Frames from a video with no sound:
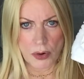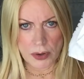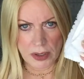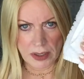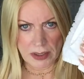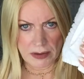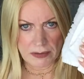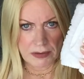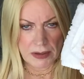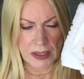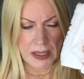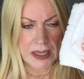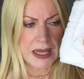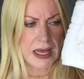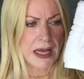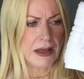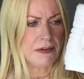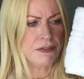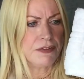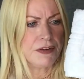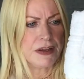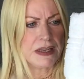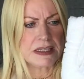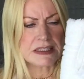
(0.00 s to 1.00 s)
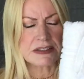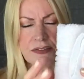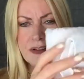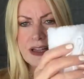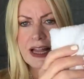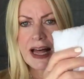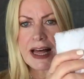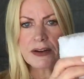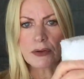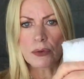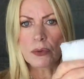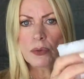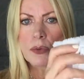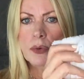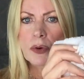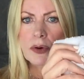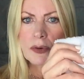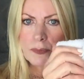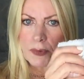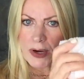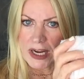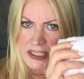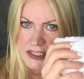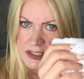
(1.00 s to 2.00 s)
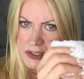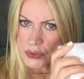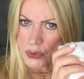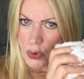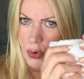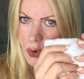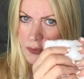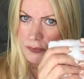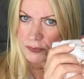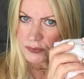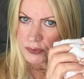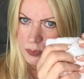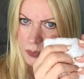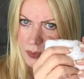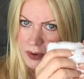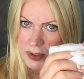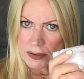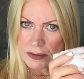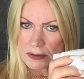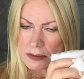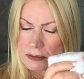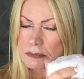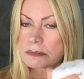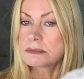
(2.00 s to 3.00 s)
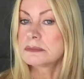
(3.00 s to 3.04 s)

or a face flannel, a soft one.